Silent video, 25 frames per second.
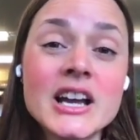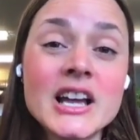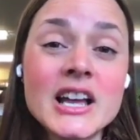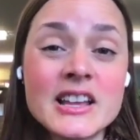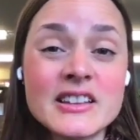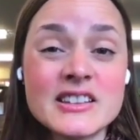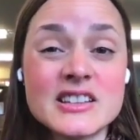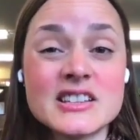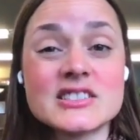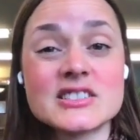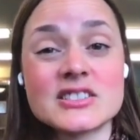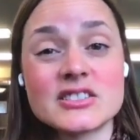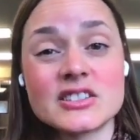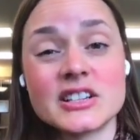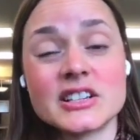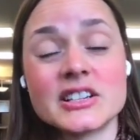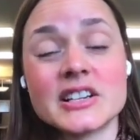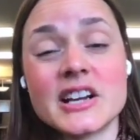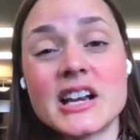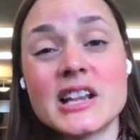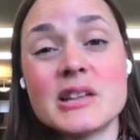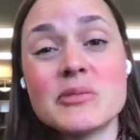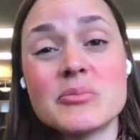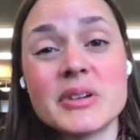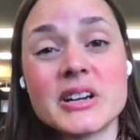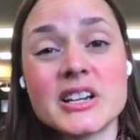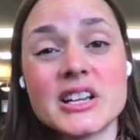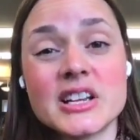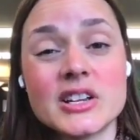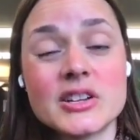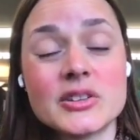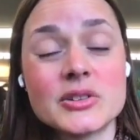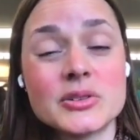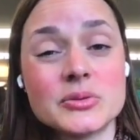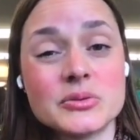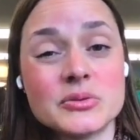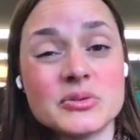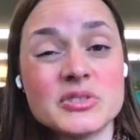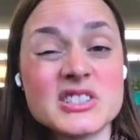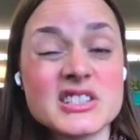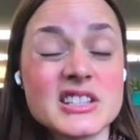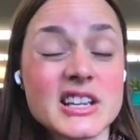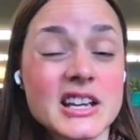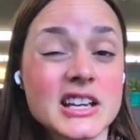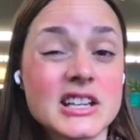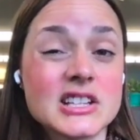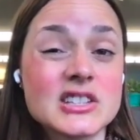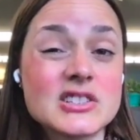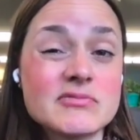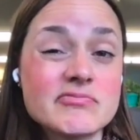these are anybody who's
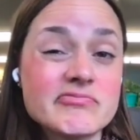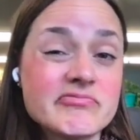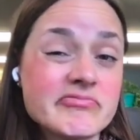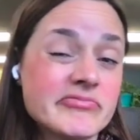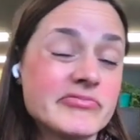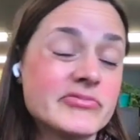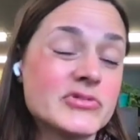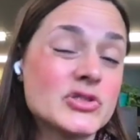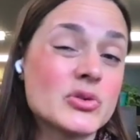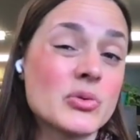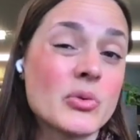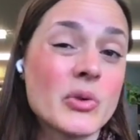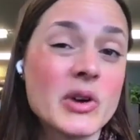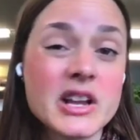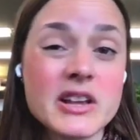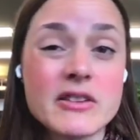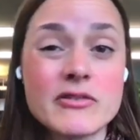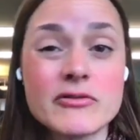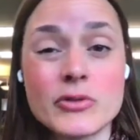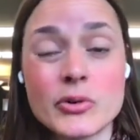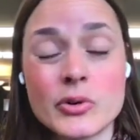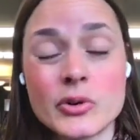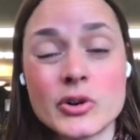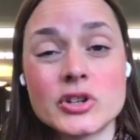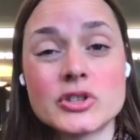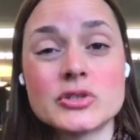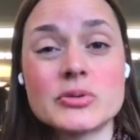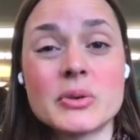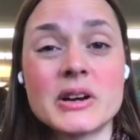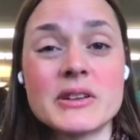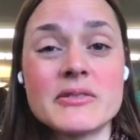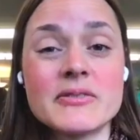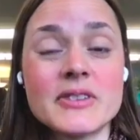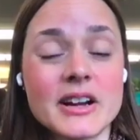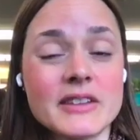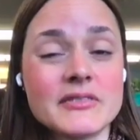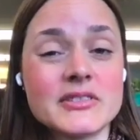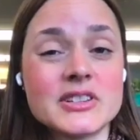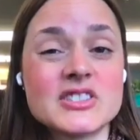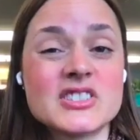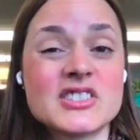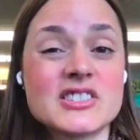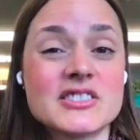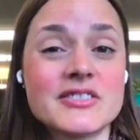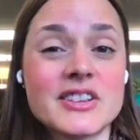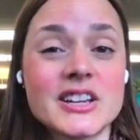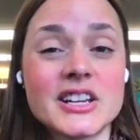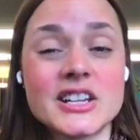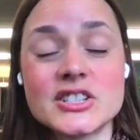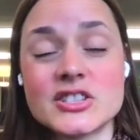like 24, 25 years of
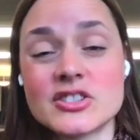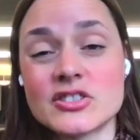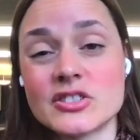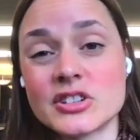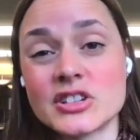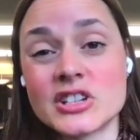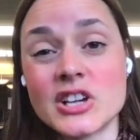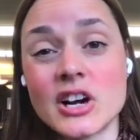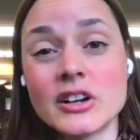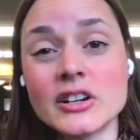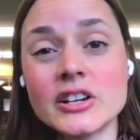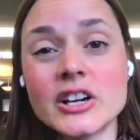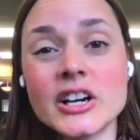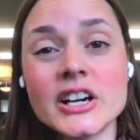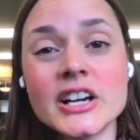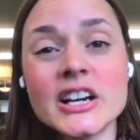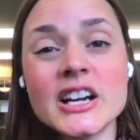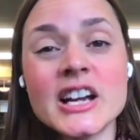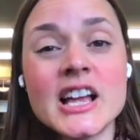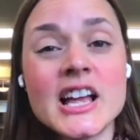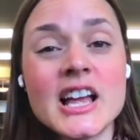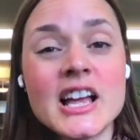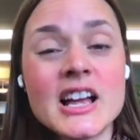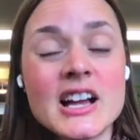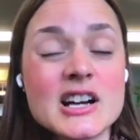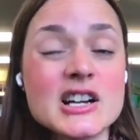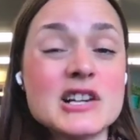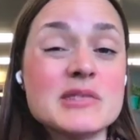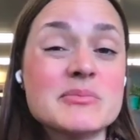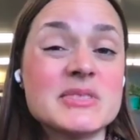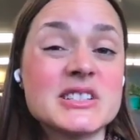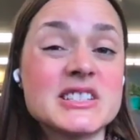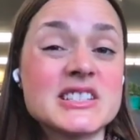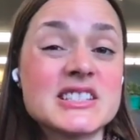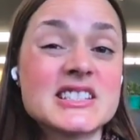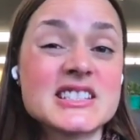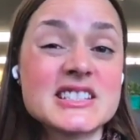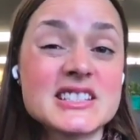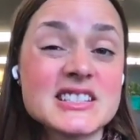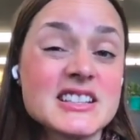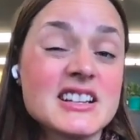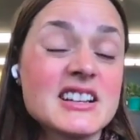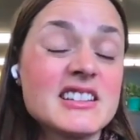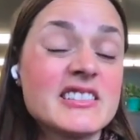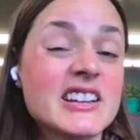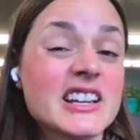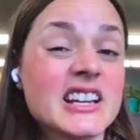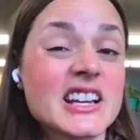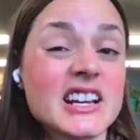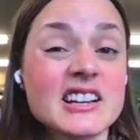age or younger. It's
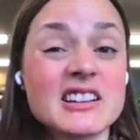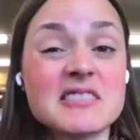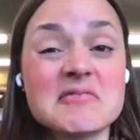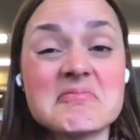like